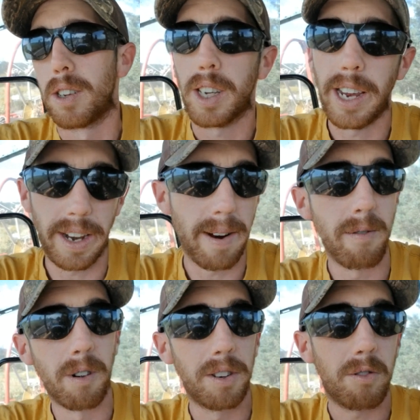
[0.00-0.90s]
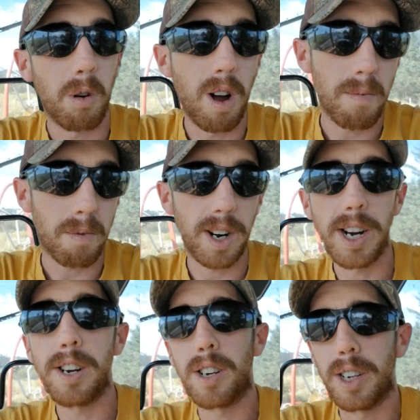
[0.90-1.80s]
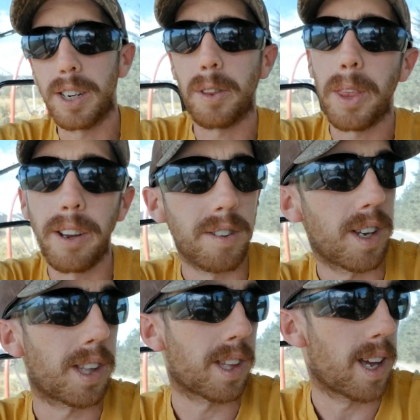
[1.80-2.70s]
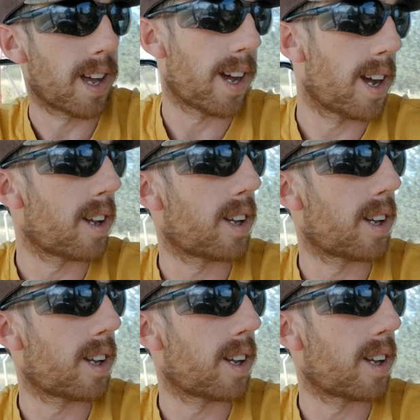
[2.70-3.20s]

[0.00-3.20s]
getting everyone's cooperation, things like that.